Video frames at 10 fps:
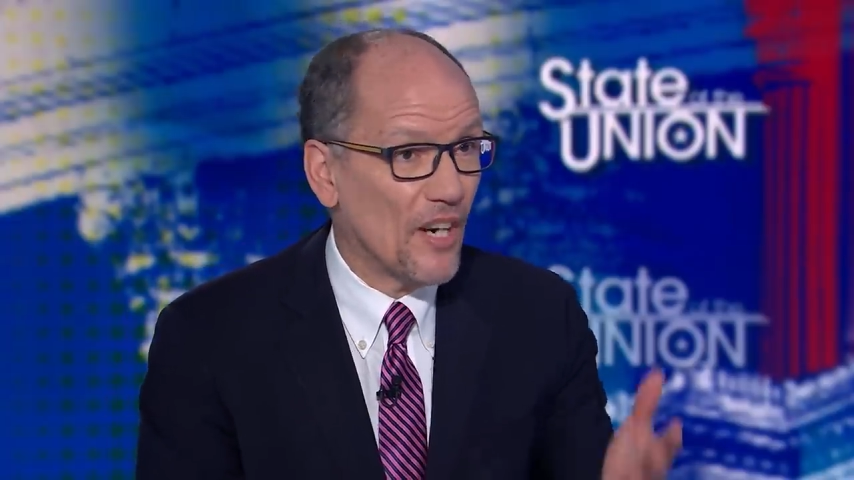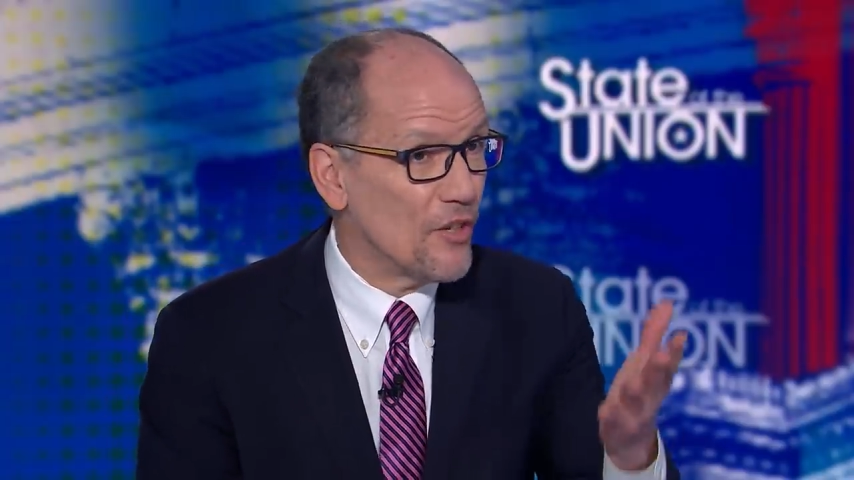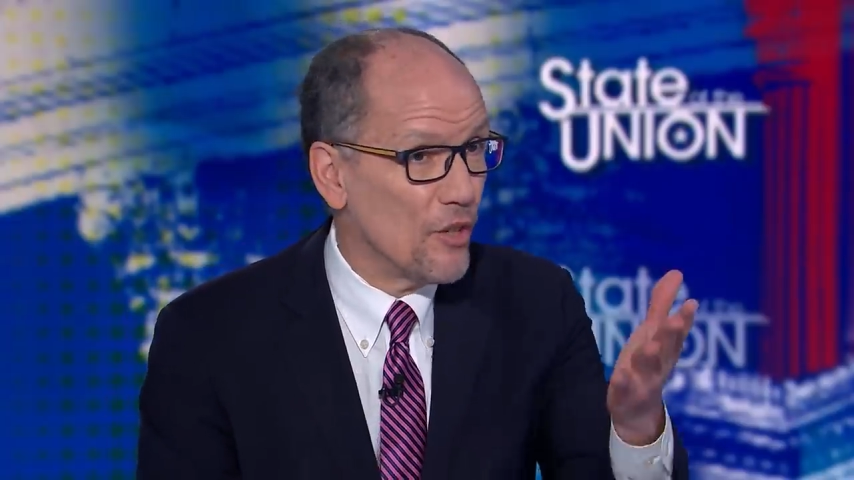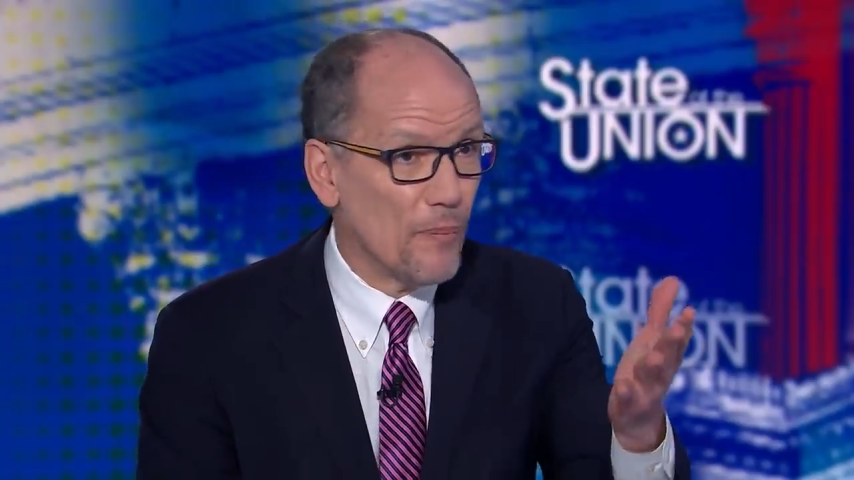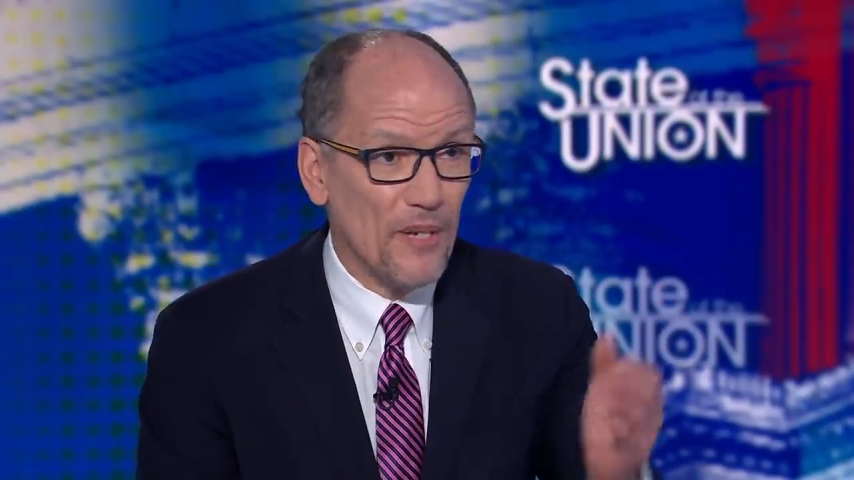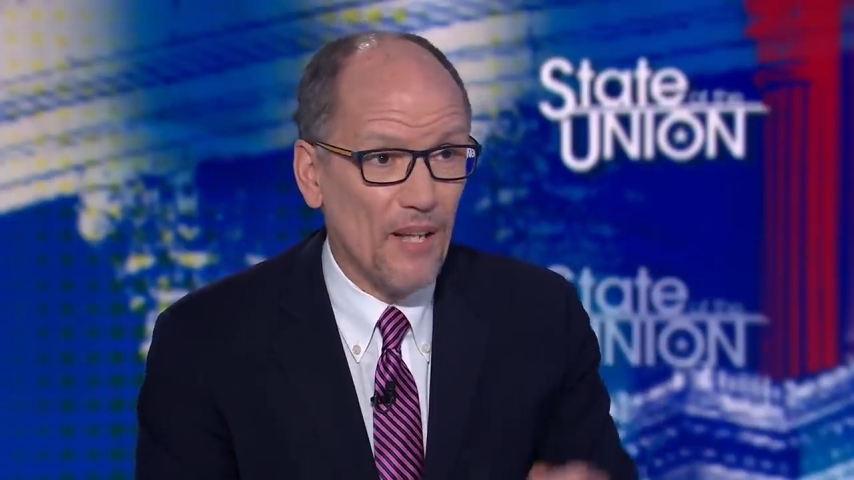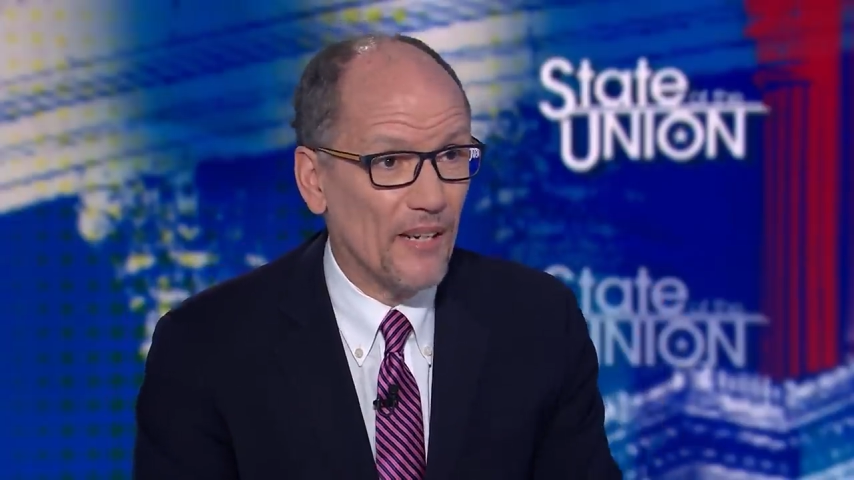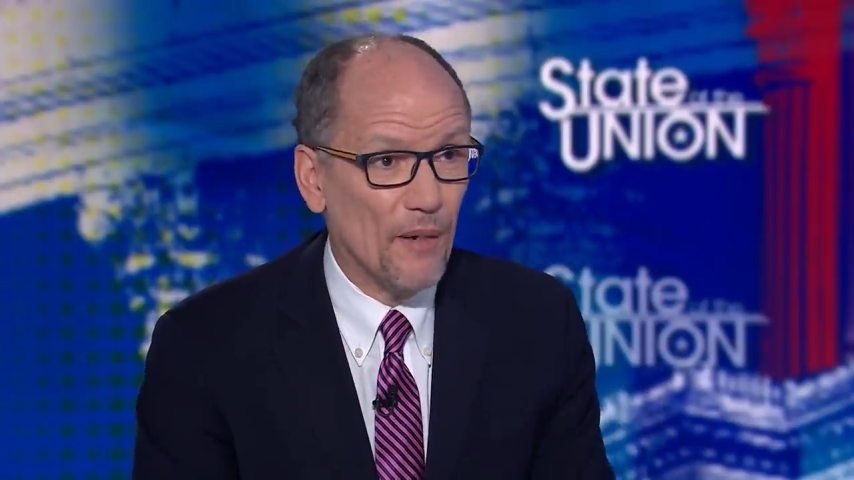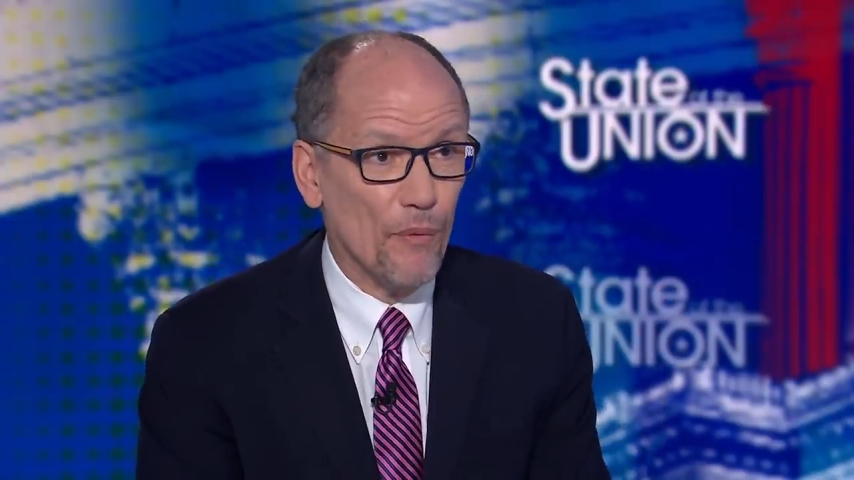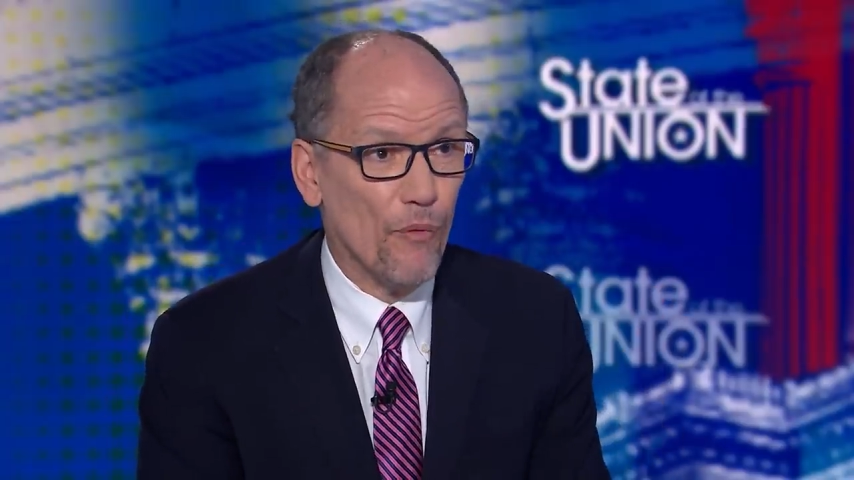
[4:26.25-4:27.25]
Our super
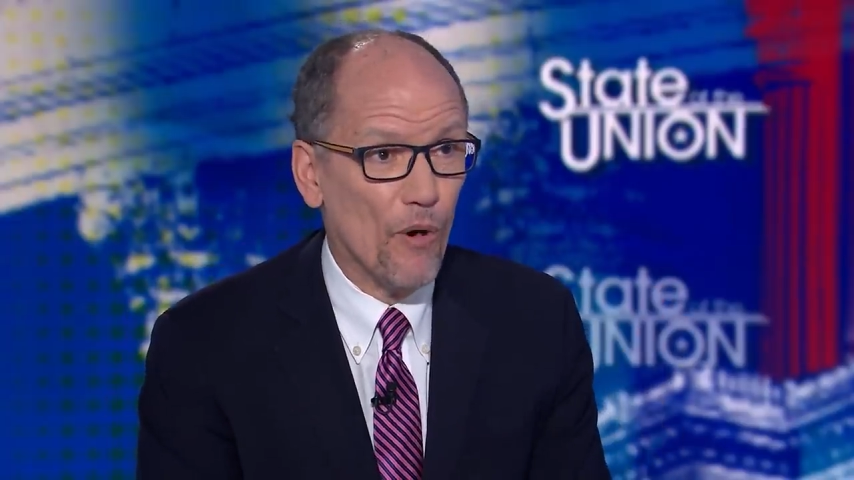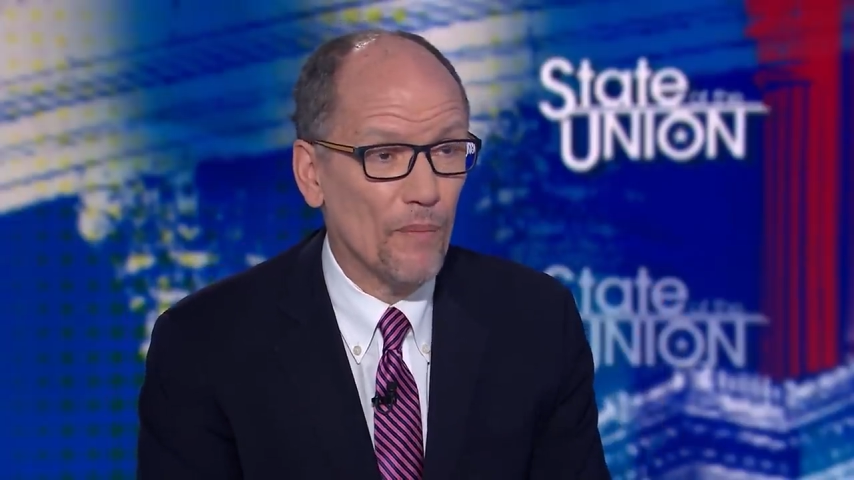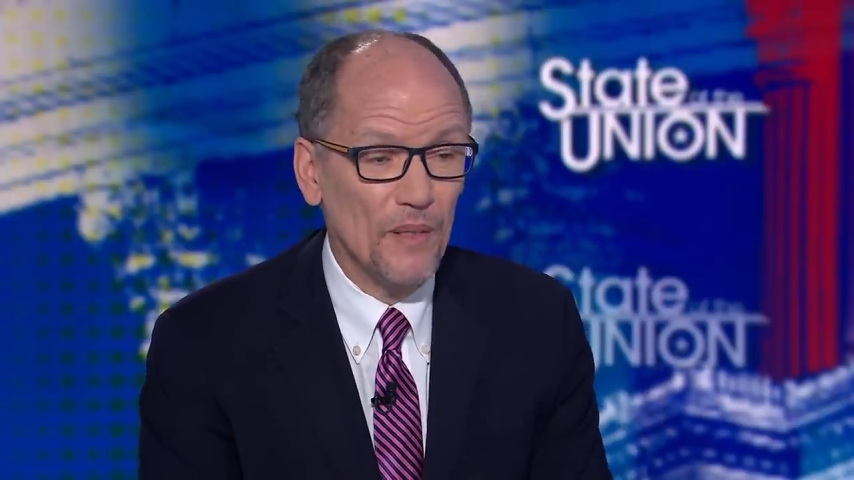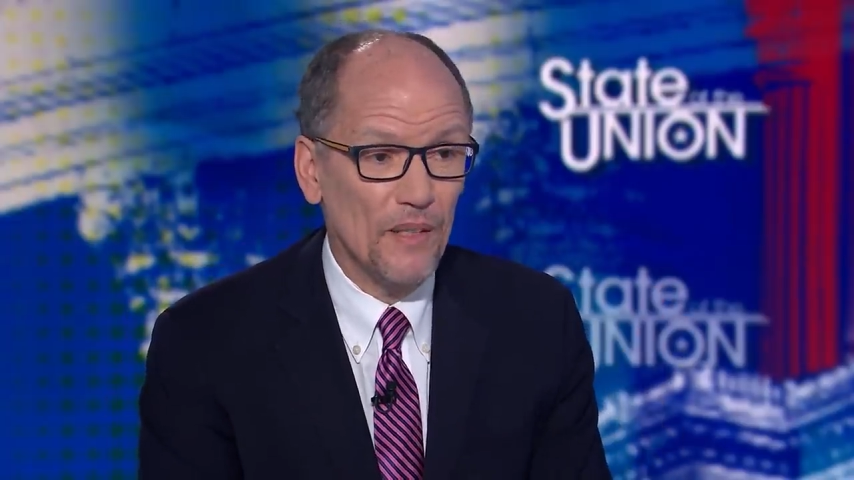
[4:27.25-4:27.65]
delegate reform,